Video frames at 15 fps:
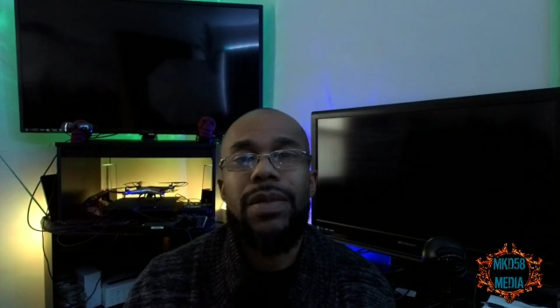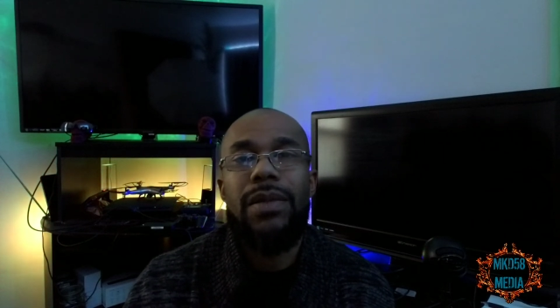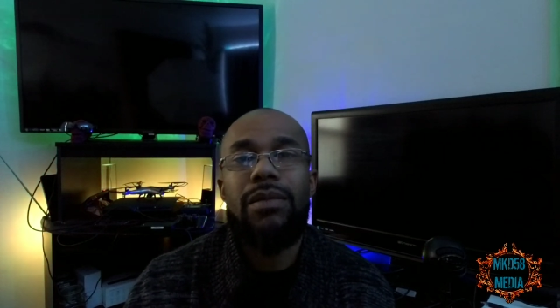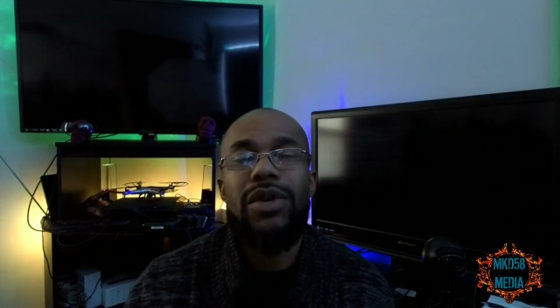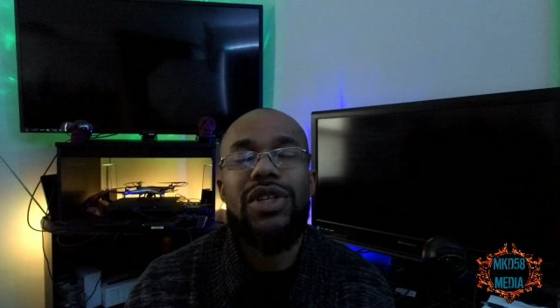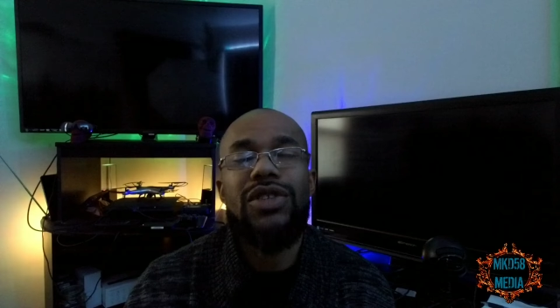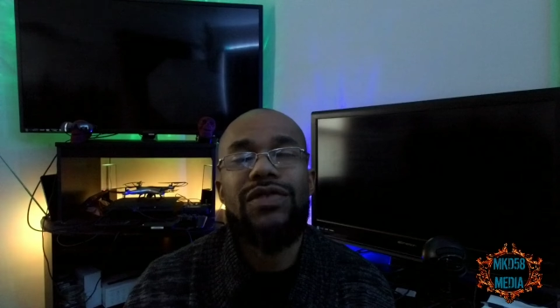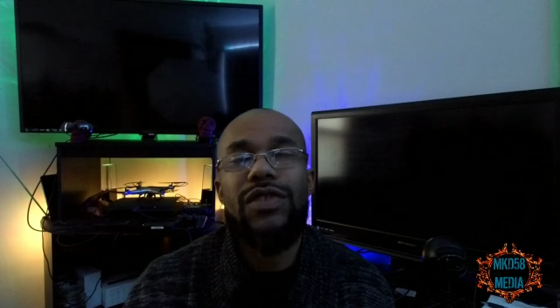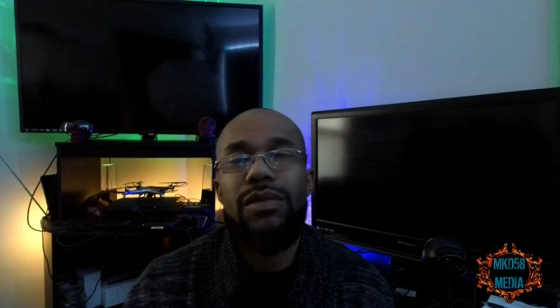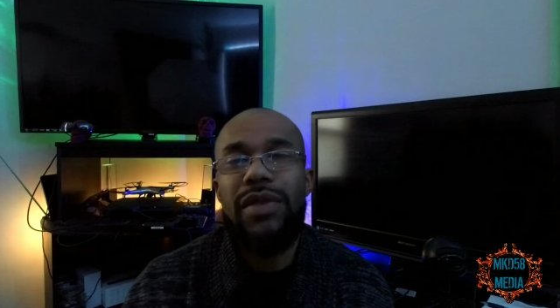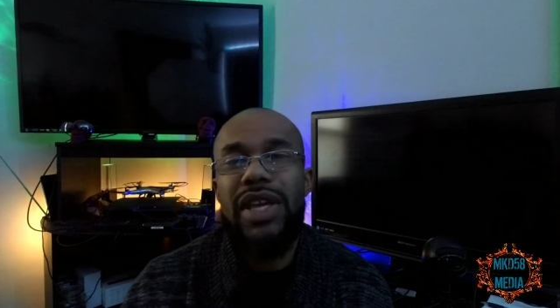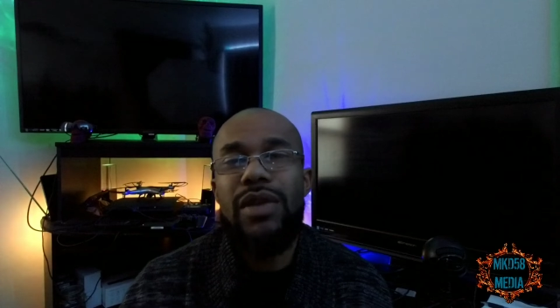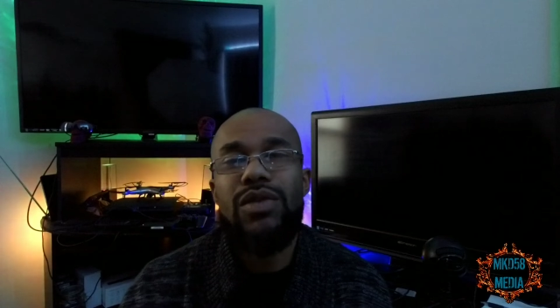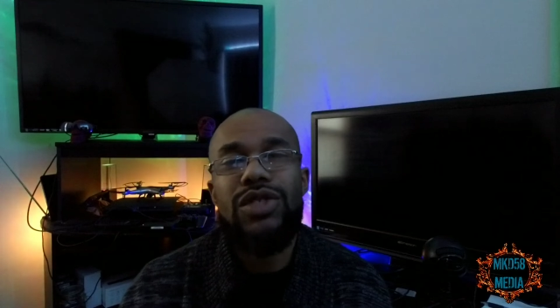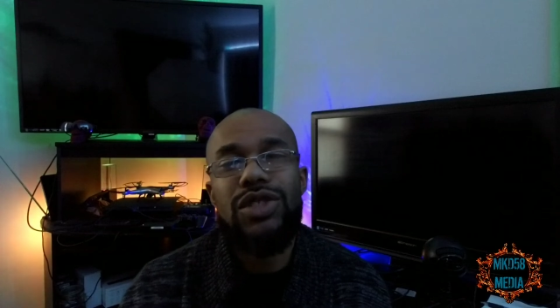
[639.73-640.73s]
But for
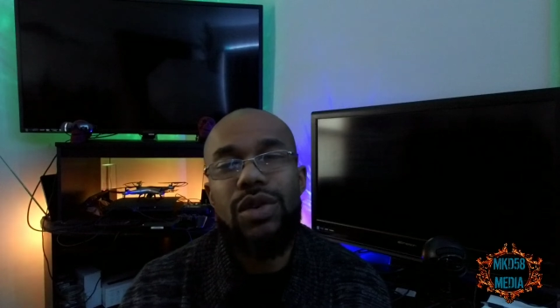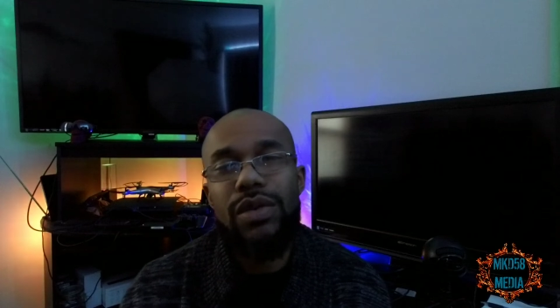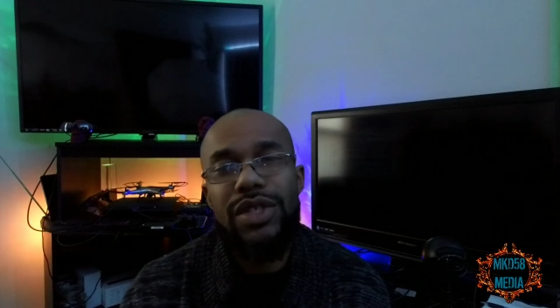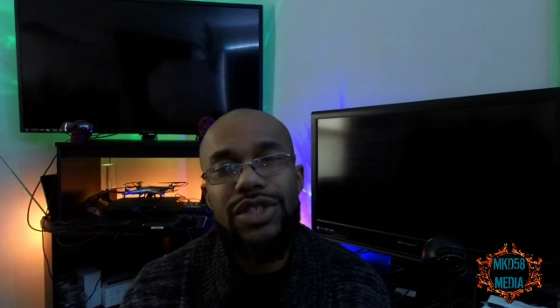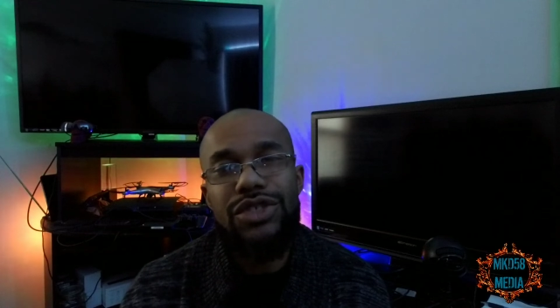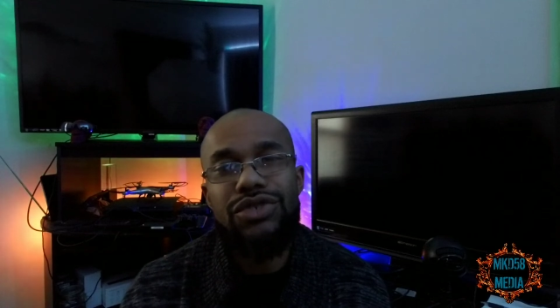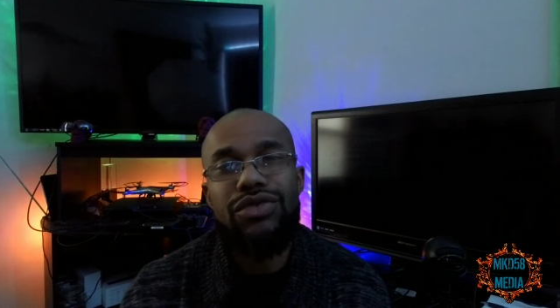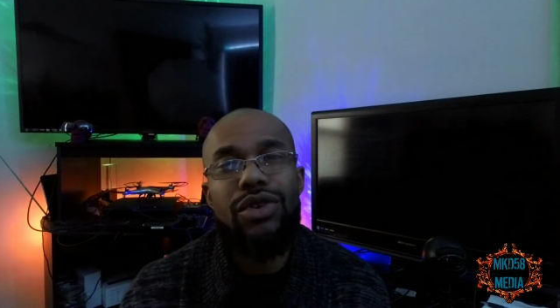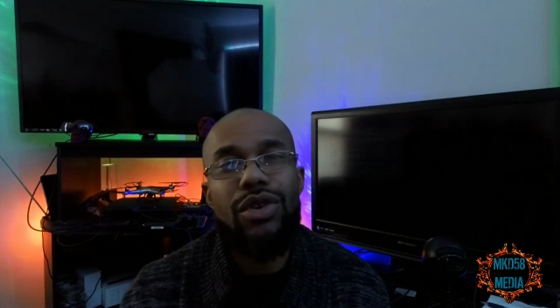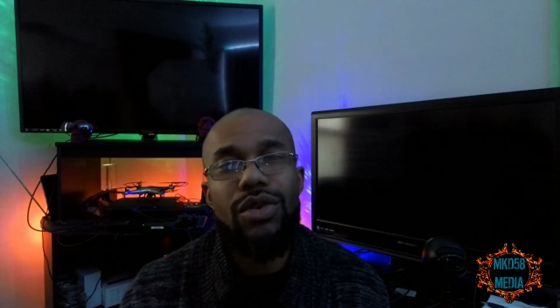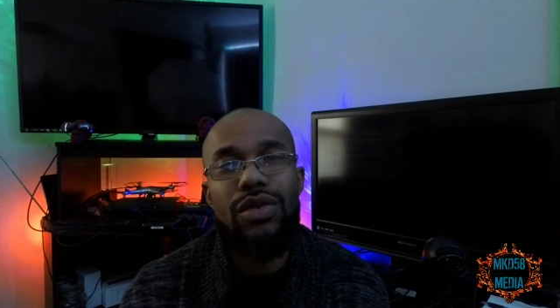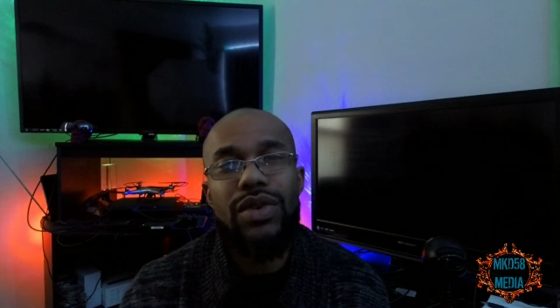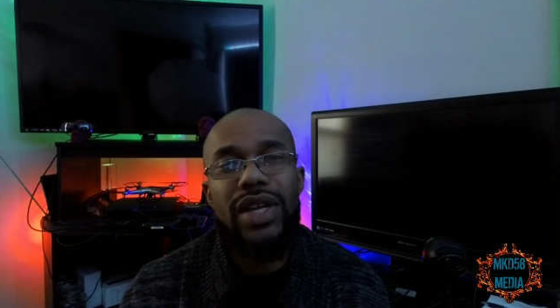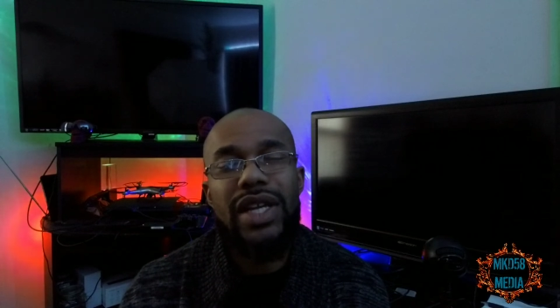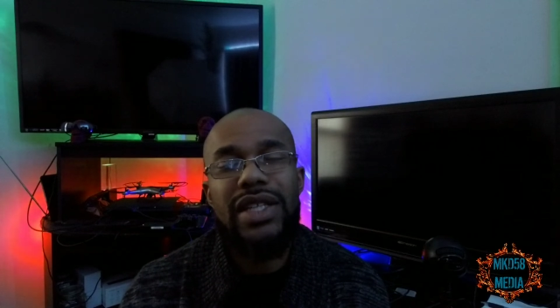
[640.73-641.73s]
me, it was Laurie
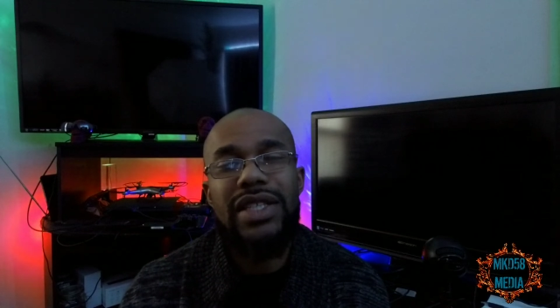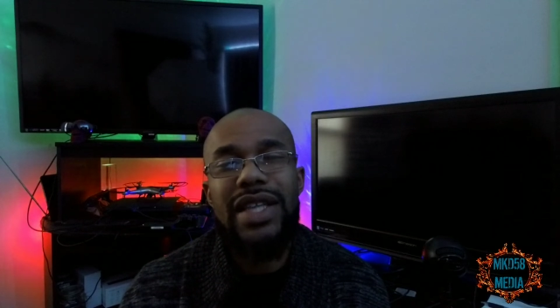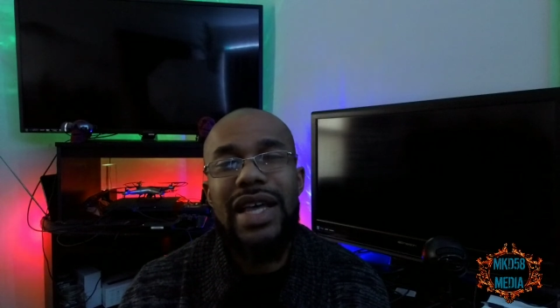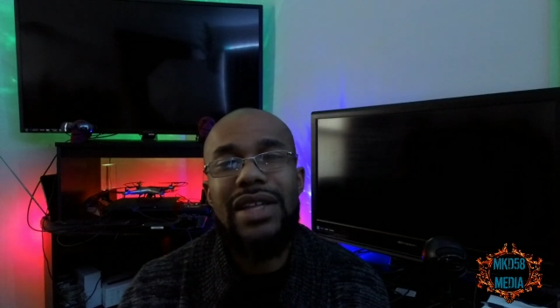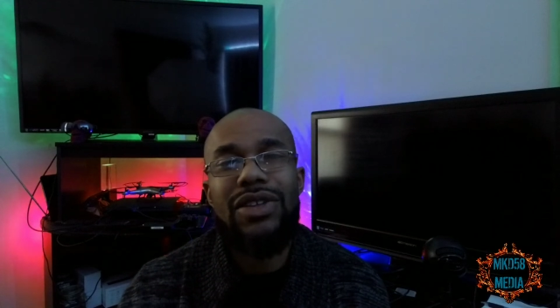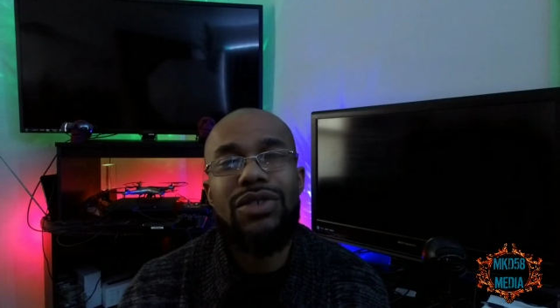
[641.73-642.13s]
Strode, and that,